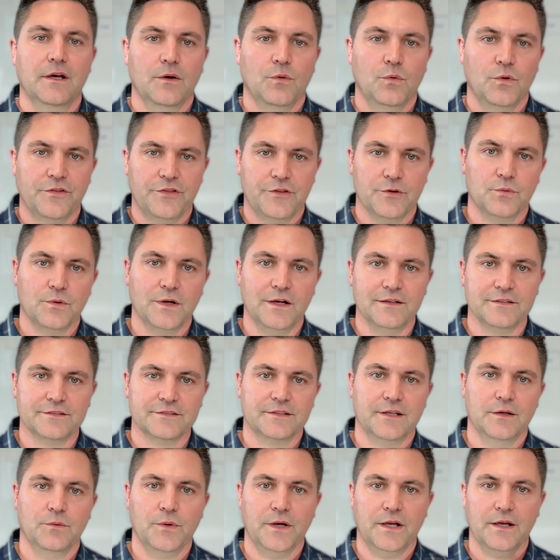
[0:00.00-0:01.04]
with the
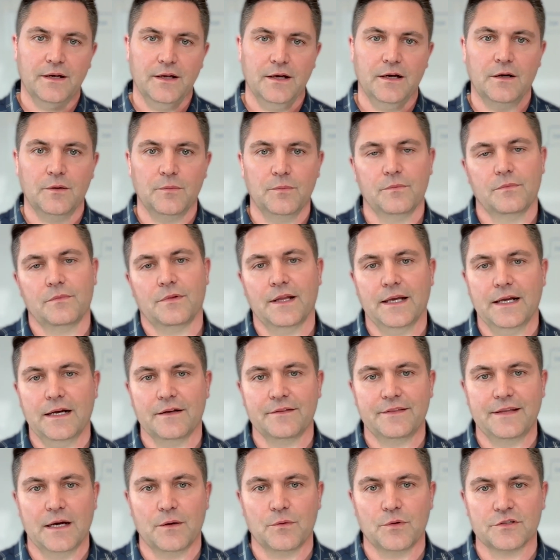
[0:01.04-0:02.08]
risk, and we can help lay
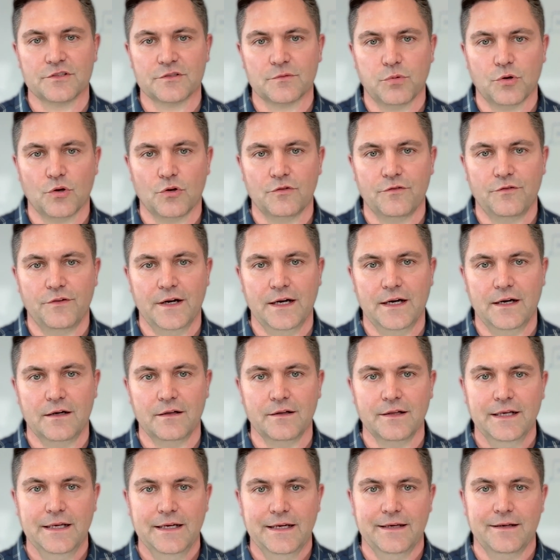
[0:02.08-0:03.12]
out that risk
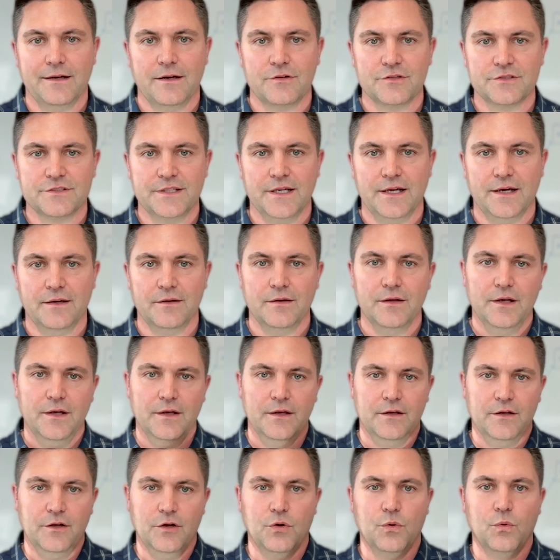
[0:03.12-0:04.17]
profile and understand
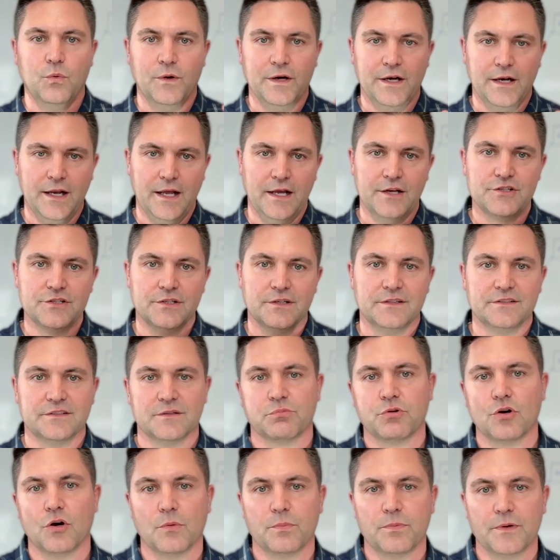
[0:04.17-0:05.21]
when an agent is
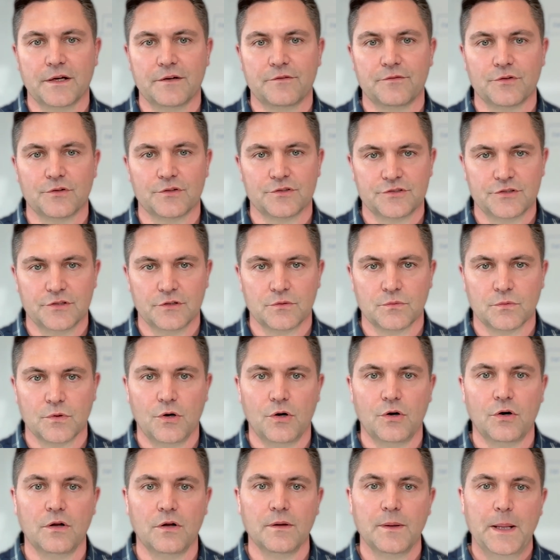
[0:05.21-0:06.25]
appropriate for a certain
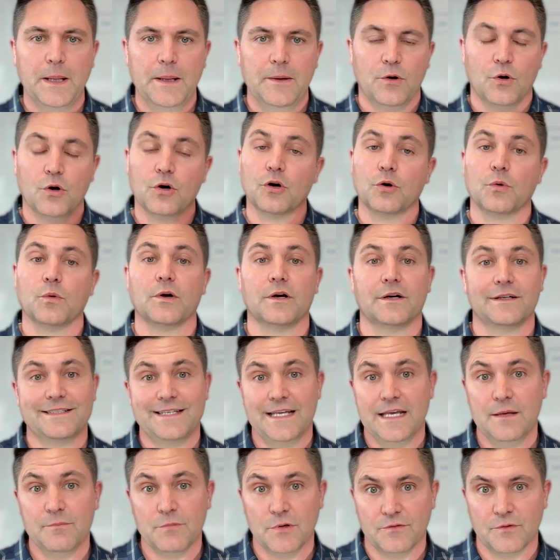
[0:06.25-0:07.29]
role or where a
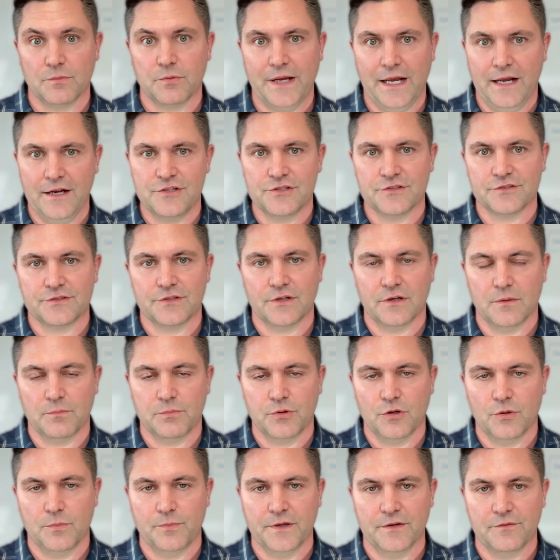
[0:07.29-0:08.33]
team of agents are
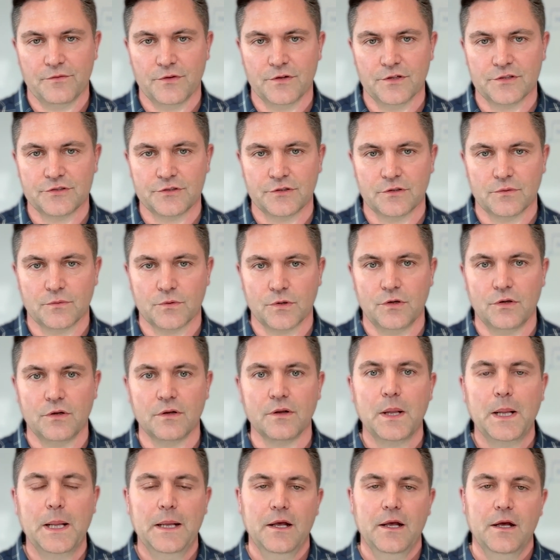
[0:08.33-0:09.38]
appropriate for a certain role.
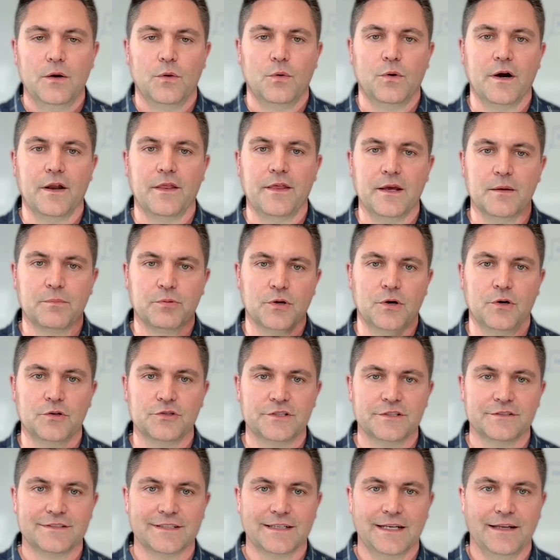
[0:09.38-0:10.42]
One of the
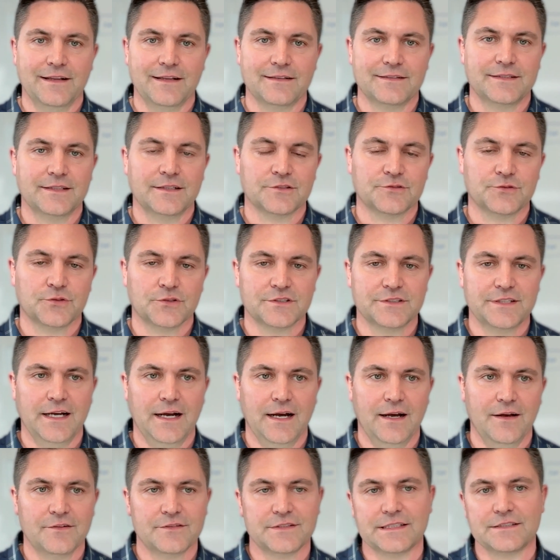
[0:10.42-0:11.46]
approaches, again, that Salesforce
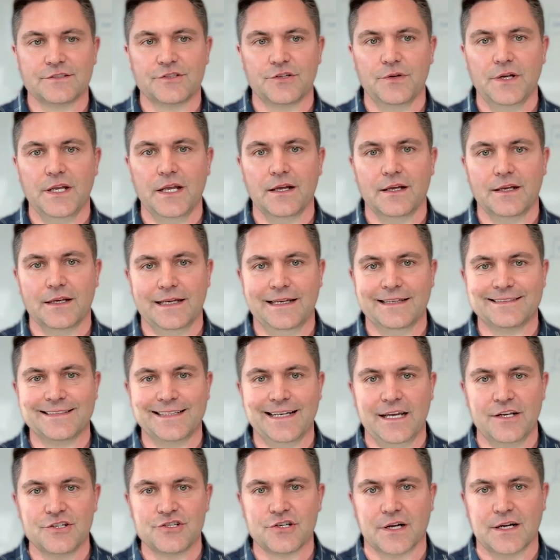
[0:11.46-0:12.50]
has that's unique is
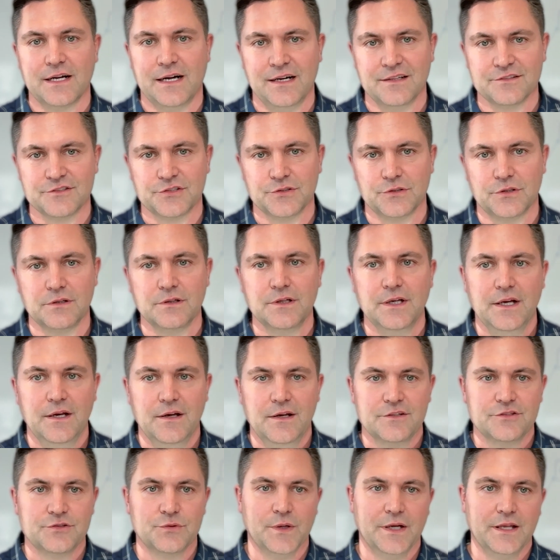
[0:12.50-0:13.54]
an agent console.
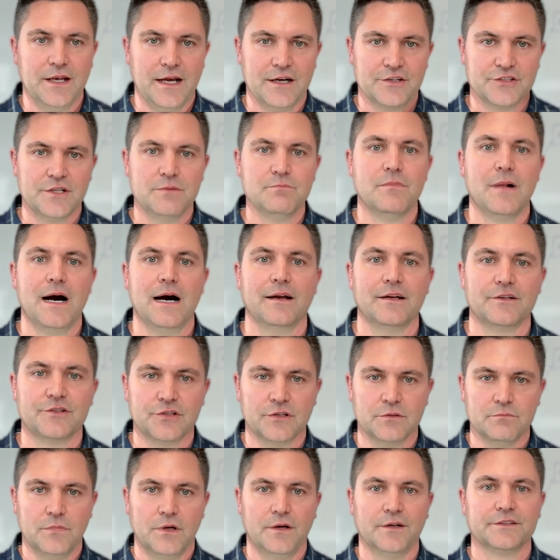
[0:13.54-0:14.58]
So we can actually
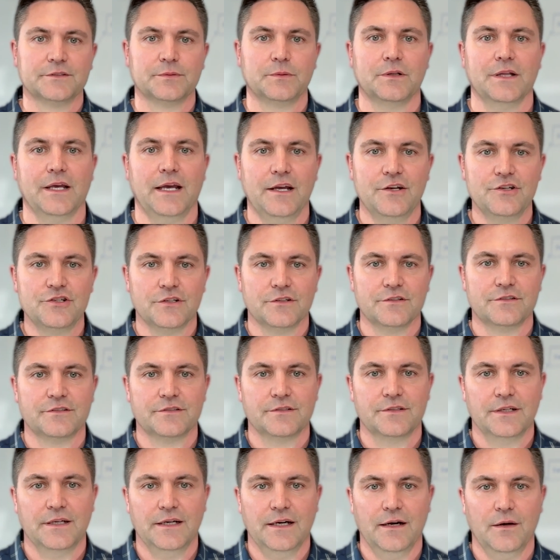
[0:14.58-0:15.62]
monitor multiple
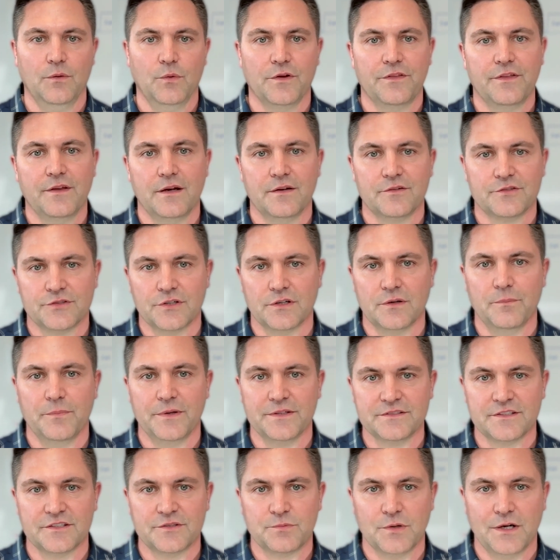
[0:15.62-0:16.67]
agents within a certain
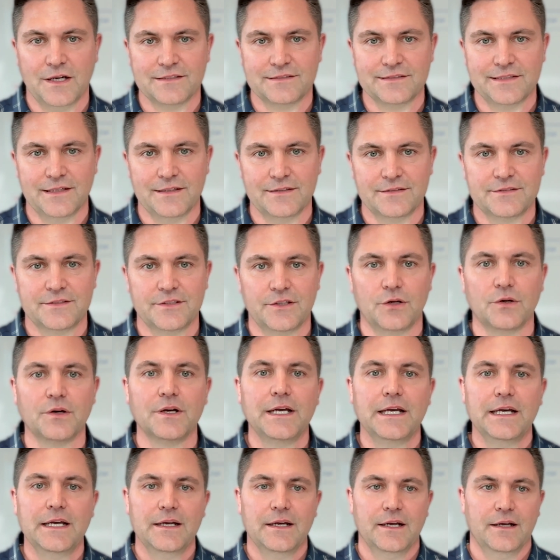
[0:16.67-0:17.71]
business process. So
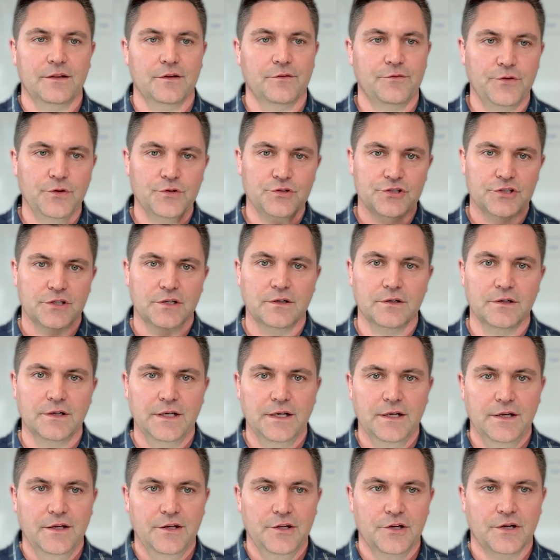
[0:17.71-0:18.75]
in the future,
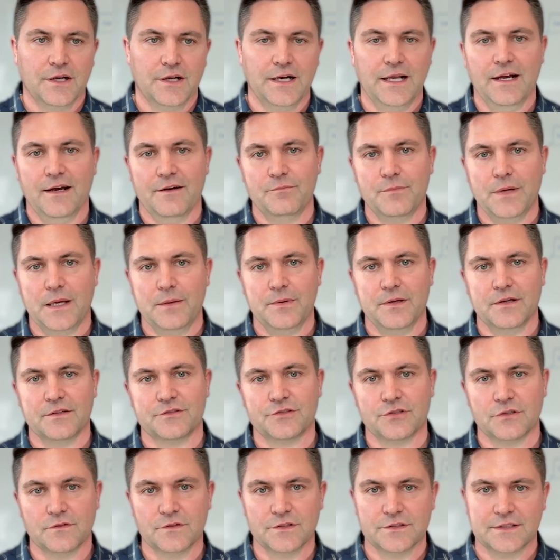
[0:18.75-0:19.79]
you're going to have maybe a
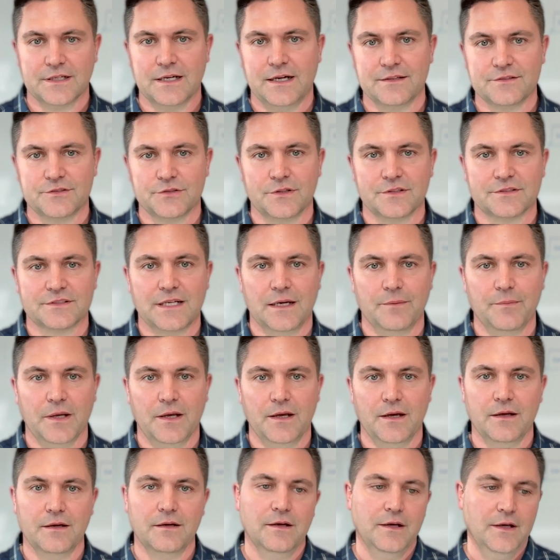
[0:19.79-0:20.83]
service console that's coming
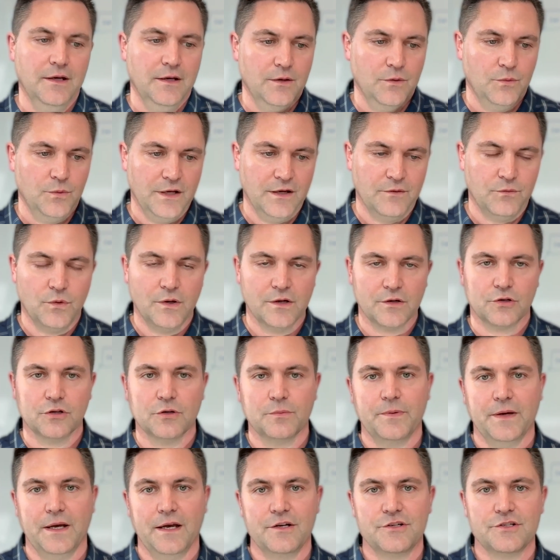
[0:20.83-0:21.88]
in. We have one group
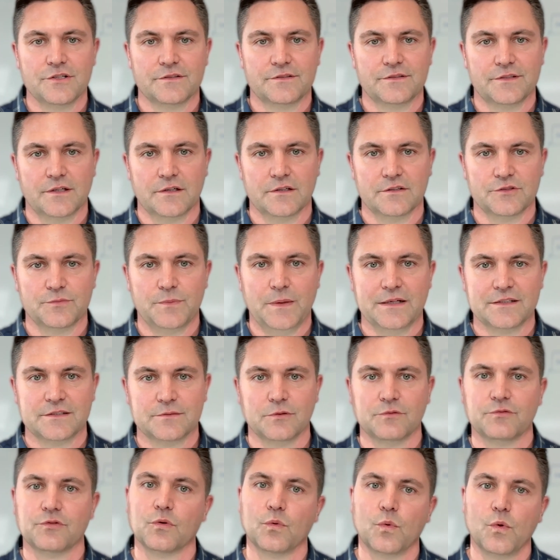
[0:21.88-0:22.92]
of agents that are
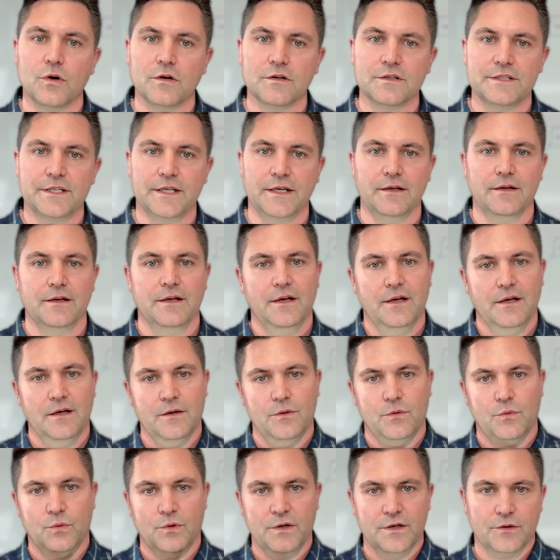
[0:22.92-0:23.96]
responsible for warranty,
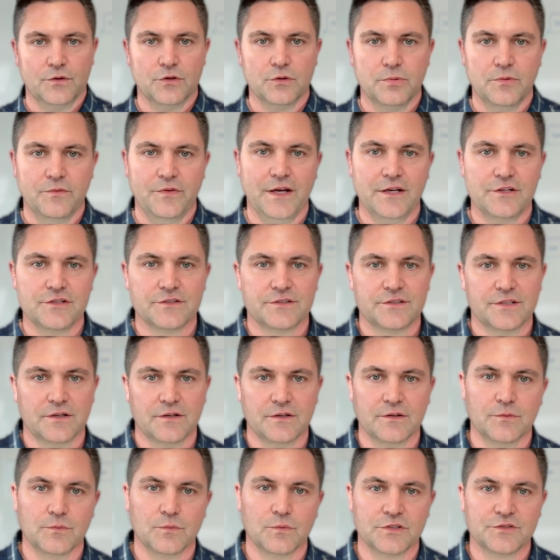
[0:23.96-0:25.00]
one group of agents that
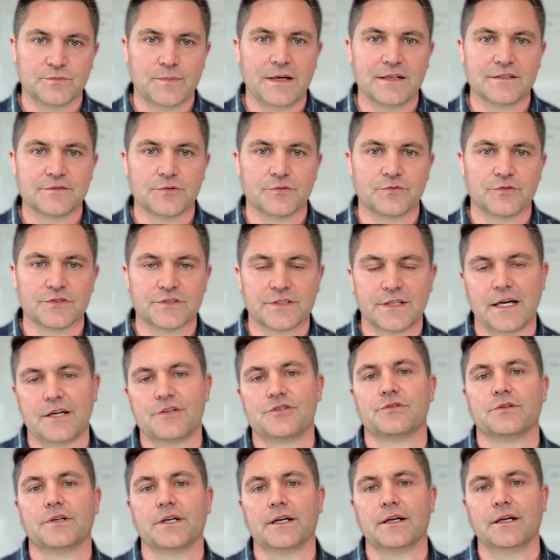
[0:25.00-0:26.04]
are responsible for
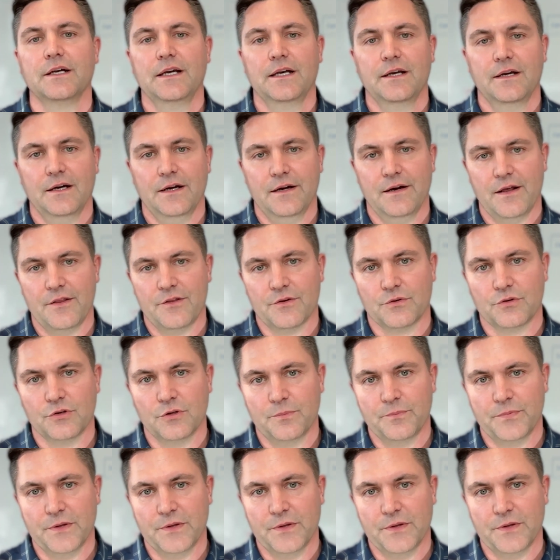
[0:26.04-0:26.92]
scheduling, another group